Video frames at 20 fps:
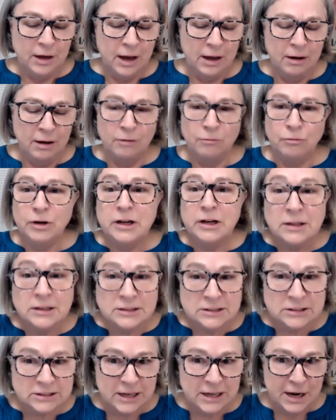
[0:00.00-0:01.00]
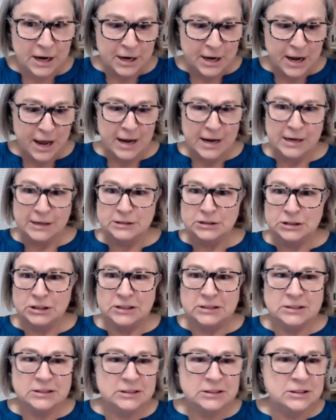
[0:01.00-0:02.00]
Uh, real estate
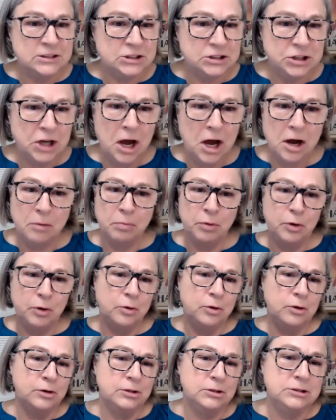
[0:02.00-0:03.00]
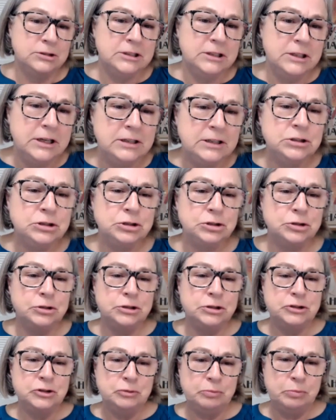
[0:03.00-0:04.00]
agents and stockbrokers and
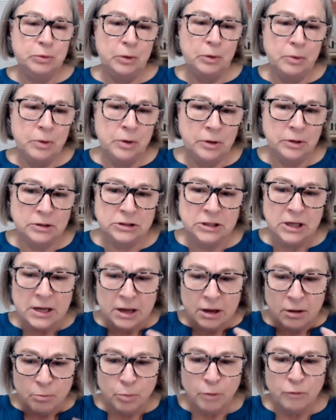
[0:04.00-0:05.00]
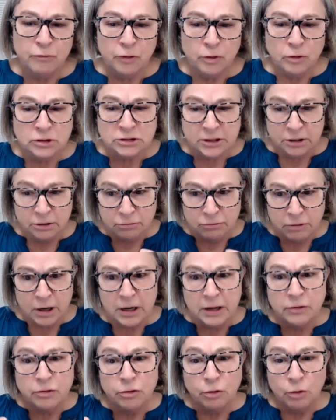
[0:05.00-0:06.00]
insurance brokers, but folks that are
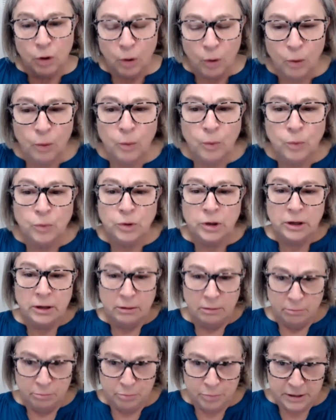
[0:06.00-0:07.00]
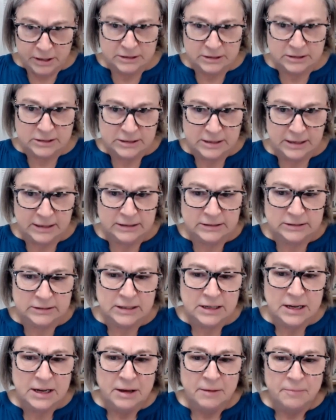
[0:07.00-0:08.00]
running their own business
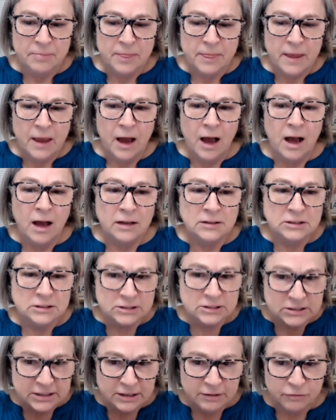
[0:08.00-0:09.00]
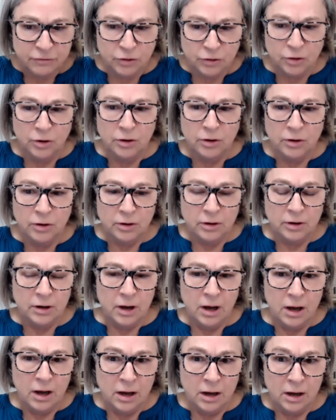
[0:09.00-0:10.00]
uh, to see if they're
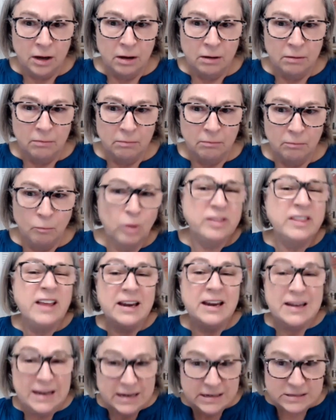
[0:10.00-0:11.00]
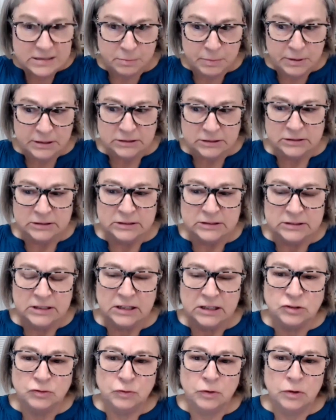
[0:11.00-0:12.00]
uh, what they need to be
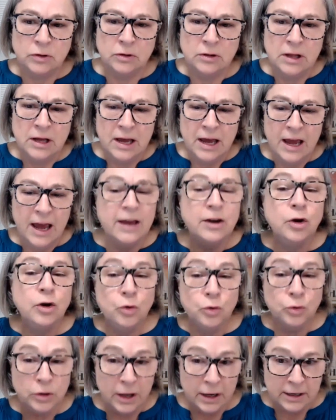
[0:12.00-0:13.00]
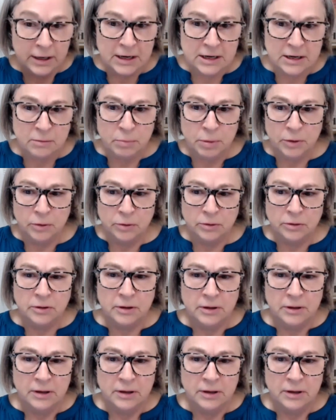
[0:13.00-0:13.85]
successful and who they need to build